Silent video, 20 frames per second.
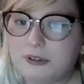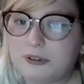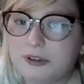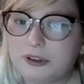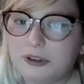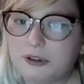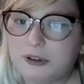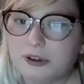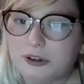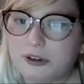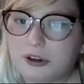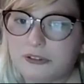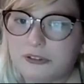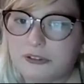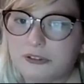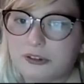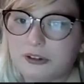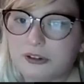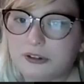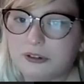You can
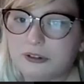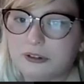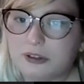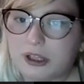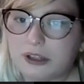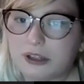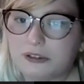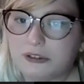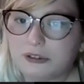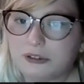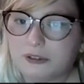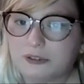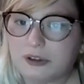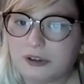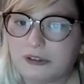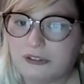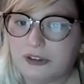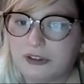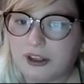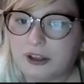also do
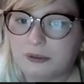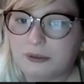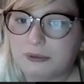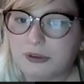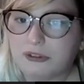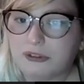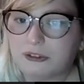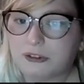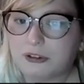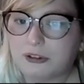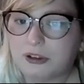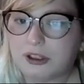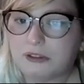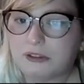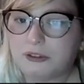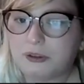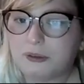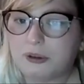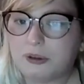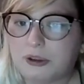investigate a mystery
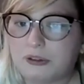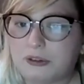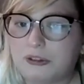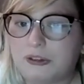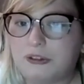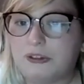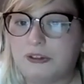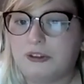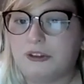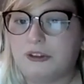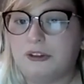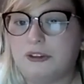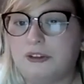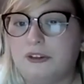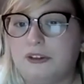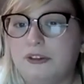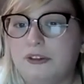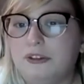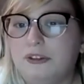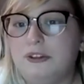if you want to
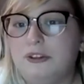too.